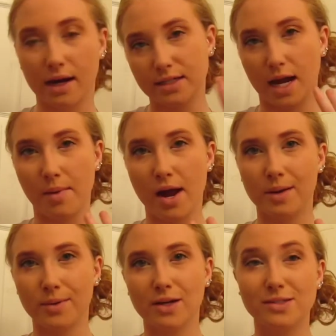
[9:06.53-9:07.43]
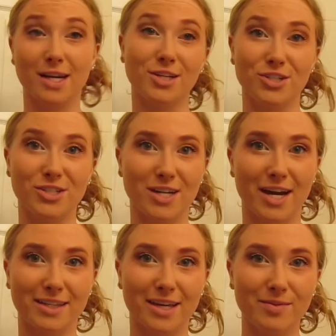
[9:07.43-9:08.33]
dye my eyebrows and I just
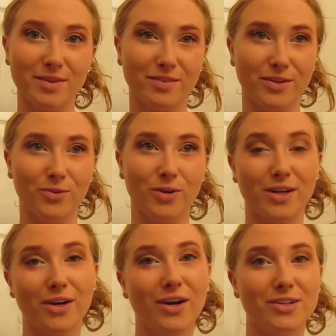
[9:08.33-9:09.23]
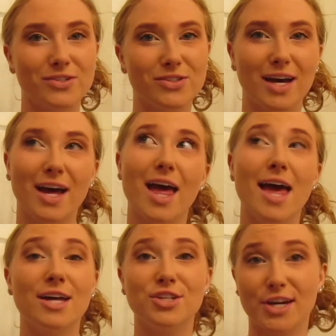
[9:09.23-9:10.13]
dyed them. If you want to know how to do that,
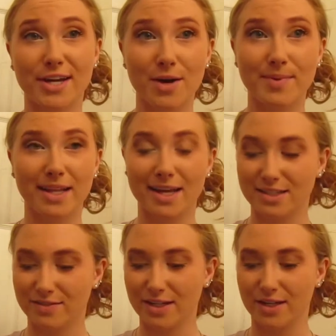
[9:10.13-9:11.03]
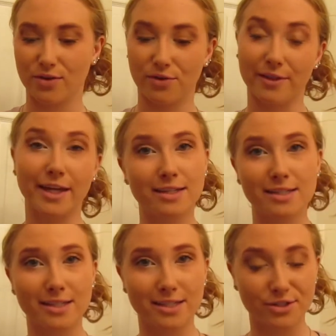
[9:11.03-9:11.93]
check out my last video. Links in
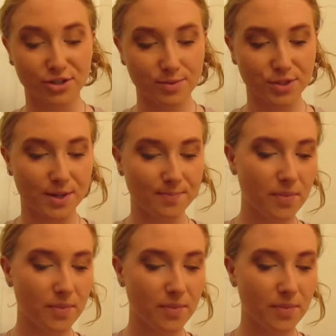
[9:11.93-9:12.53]
the description.